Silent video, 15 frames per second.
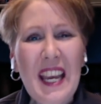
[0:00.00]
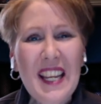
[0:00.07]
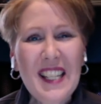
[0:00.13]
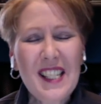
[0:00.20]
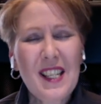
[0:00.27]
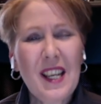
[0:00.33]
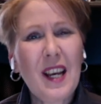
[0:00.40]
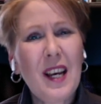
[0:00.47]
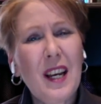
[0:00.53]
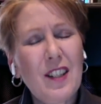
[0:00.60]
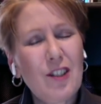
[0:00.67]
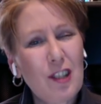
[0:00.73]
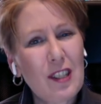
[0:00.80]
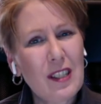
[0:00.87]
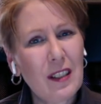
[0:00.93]
It's
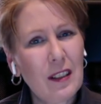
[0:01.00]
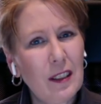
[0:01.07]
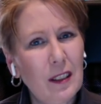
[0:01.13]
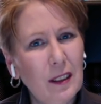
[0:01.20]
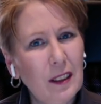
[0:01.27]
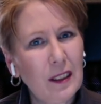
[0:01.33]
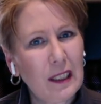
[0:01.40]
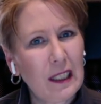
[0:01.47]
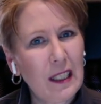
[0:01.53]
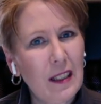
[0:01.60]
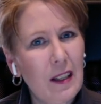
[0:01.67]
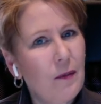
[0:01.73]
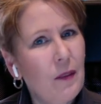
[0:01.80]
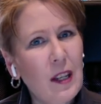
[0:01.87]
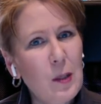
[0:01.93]
just a little
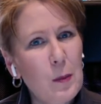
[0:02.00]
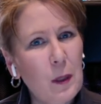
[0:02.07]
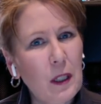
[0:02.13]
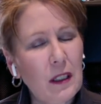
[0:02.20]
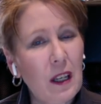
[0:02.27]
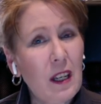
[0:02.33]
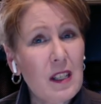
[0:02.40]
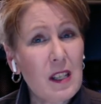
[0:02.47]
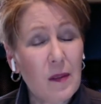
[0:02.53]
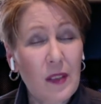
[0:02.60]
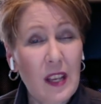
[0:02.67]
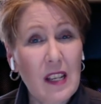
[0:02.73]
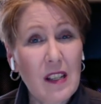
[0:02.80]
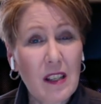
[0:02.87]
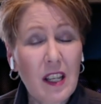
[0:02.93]
thing that Facebook does.
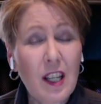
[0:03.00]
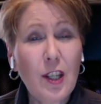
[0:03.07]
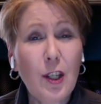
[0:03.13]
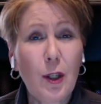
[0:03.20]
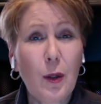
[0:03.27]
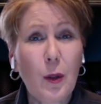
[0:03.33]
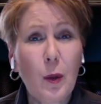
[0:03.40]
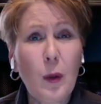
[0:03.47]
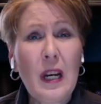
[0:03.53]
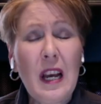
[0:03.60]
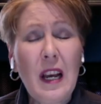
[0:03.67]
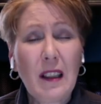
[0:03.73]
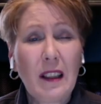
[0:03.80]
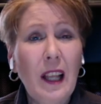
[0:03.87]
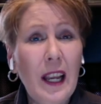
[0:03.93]
If they see you
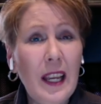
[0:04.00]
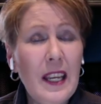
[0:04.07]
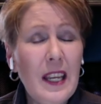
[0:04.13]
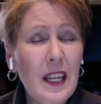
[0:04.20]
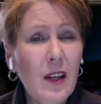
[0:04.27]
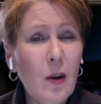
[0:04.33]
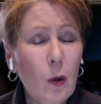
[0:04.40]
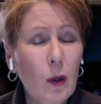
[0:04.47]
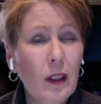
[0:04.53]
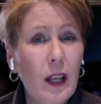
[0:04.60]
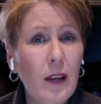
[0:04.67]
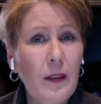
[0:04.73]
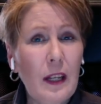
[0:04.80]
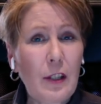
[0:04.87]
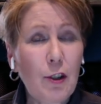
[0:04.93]
liking or
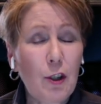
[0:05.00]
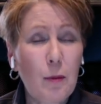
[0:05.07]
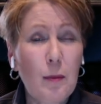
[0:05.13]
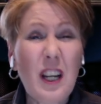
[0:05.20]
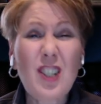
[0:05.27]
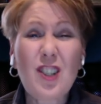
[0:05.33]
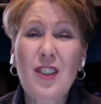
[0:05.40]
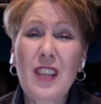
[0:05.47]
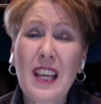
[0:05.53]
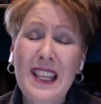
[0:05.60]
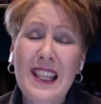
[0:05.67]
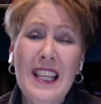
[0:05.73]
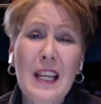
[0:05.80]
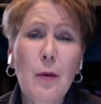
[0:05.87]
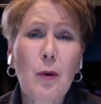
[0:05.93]
loving too much,
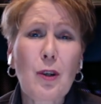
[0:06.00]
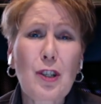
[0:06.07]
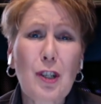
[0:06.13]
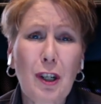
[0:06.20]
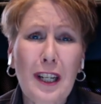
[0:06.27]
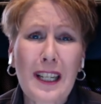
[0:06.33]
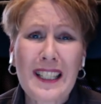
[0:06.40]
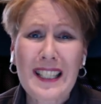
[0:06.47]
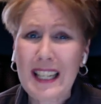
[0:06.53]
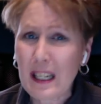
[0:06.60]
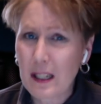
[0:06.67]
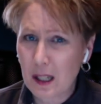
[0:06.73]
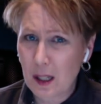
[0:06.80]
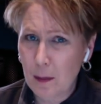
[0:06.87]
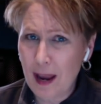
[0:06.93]
they think we're starting to
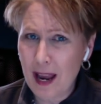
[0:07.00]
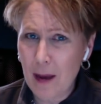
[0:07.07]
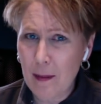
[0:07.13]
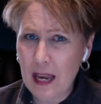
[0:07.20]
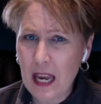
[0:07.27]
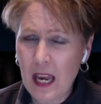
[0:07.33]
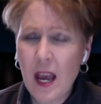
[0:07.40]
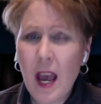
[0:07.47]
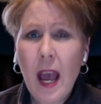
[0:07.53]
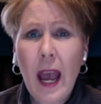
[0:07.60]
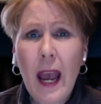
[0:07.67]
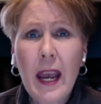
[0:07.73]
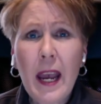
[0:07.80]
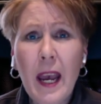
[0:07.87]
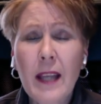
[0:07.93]
get spammy
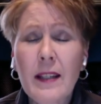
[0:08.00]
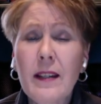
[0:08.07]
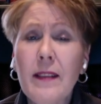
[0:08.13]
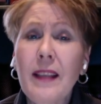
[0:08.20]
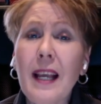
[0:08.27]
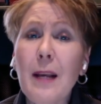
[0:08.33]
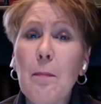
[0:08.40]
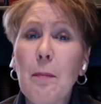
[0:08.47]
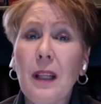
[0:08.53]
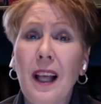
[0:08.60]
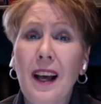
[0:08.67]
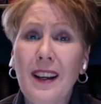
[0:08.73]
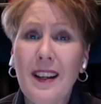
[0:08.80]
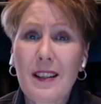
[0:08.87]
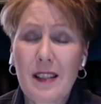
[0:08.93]
and they
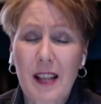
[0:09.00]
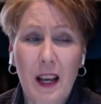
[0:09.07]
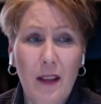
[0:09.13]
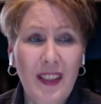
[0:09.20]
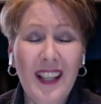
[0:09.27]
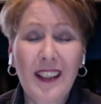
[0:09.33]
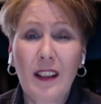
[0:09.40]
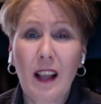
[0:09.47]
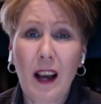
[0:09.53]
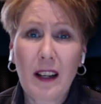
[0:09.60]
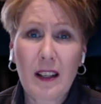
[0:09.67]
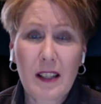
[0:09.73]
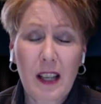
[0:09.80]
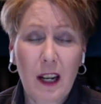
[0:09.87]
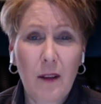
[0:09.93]
block us out. They
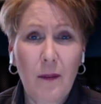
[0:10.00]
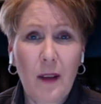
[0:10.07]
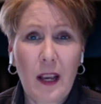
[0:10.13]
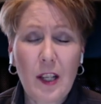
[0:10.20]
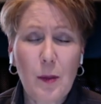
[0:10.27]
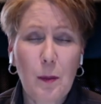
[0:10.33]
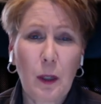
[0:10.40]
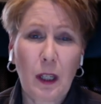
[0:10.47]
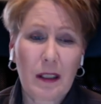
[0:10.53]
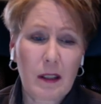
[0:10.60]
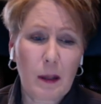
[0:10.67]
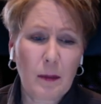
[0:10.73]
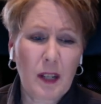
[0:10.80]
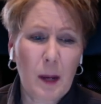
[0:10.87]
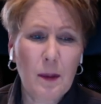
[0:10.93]
lock us out of Facebook.
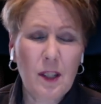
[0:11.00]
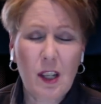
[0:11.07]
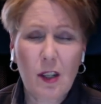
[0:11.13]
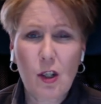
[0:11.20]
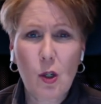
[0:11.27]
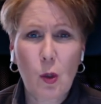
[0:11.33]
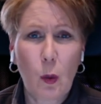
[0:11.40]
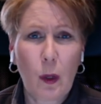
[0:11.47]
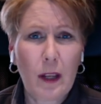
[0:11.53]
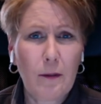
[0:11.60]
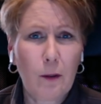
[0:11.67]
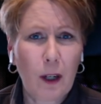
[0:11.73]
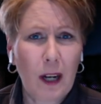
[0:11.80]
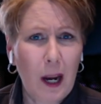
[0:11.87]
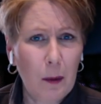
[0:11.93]
Sometimes it's
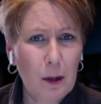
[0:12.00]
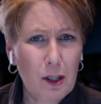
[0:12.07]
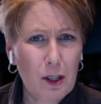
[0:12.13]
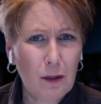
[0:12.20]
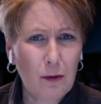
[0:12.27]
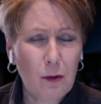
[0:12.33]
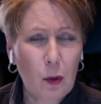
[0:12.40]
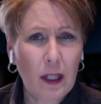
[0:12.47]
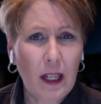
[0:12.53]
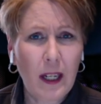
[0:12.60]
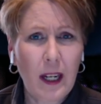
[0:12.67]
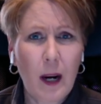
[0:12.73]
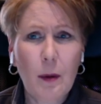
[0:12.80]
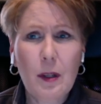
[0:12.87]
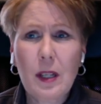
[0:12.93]
24 hours or
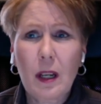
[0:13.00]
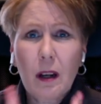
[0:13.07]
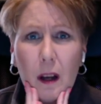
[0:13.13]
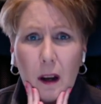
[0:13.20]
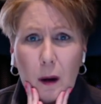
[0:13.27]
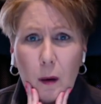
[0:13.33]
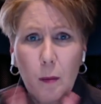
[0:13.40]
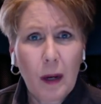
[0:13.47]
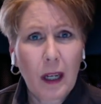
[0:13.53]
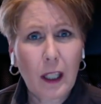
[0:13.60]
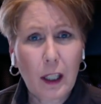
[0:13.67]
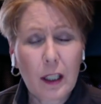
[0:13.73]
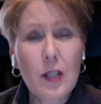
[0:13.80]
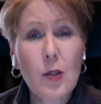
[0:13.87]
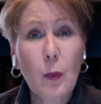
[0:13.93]
48 hours. And oh my
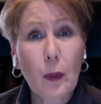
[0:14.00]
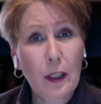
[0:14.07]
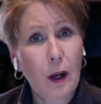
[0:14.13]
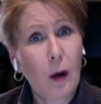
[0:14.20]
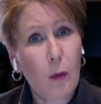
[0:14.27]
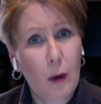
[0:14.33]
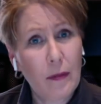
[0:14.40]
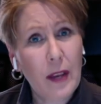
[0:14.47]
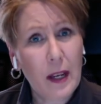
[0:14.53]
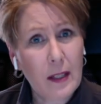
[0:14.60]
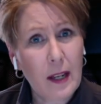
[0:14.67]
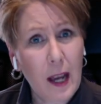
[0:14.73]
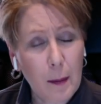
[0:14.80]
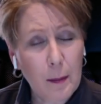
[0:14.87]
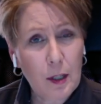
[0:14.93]
goodness, we don't want
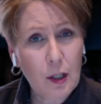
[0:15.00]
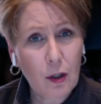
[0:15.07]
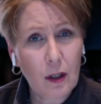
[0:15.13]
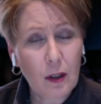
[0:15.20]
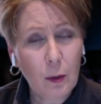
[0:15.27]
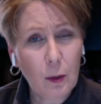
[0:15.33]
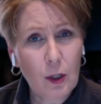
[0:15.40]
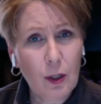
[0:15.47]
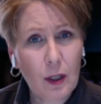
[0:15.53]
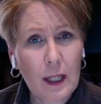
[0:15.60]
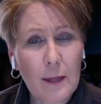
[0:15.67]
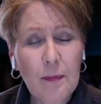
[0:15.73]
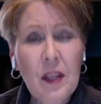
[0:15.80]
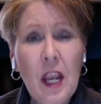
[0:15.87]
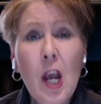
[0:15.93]
that to happen during the
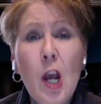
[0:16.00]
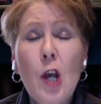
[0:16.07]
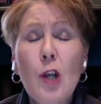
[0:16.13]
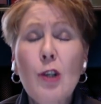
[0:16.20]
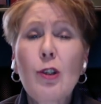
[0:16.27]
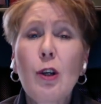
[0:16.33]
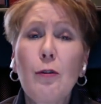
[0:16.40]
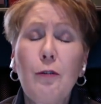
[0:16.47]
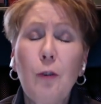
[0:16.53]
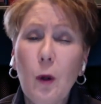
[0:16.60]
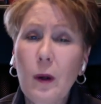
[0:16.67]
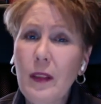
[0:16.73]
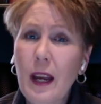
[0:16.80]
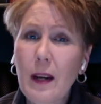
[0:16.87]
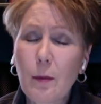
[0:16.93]
retreat. So,
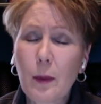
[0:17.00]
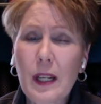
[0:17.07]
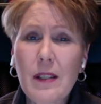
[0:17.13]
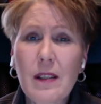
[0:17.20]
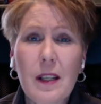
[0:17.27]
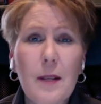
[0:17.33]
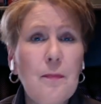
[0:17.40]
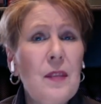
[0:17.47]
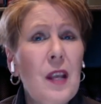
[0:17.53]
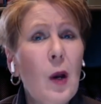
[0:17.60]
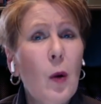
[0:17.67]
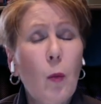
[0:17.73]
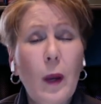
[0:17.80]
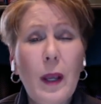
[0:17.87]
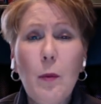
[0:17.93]
for that reason,
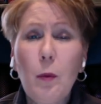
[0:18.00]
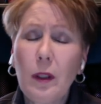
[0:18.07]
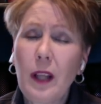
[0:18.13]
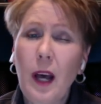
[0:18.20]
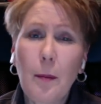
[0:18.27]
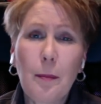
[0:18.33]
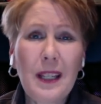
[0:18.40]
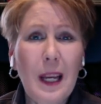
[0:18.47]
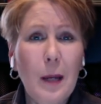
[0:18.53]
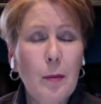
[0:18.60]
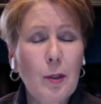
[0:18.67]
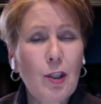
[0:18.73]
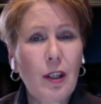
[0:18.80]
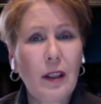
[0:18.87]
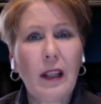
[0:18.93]
we will not be
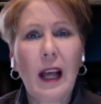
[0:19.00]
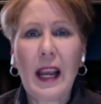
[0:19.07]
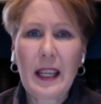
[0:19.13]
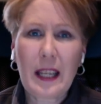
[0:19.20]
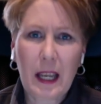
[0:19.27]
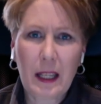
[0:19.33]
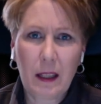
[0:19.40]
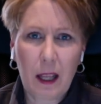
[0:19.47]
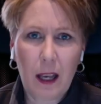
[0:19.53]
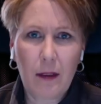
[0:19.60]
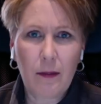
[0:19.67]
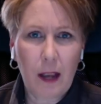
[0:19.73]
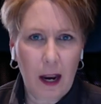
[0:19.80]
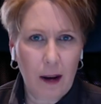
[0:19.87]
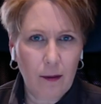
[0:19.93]
able to like and
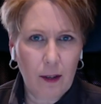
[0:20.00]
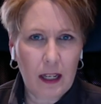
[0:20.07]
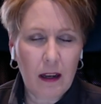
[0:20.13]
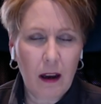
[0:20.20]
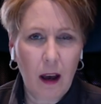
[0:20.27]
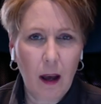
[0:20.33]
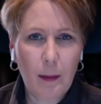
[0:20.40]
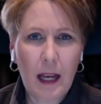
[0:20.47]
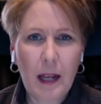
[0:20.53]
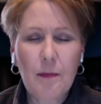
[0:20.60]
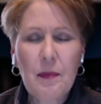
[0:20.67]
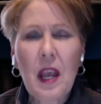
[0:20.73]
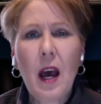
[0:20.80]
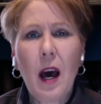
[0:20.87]
love every comment.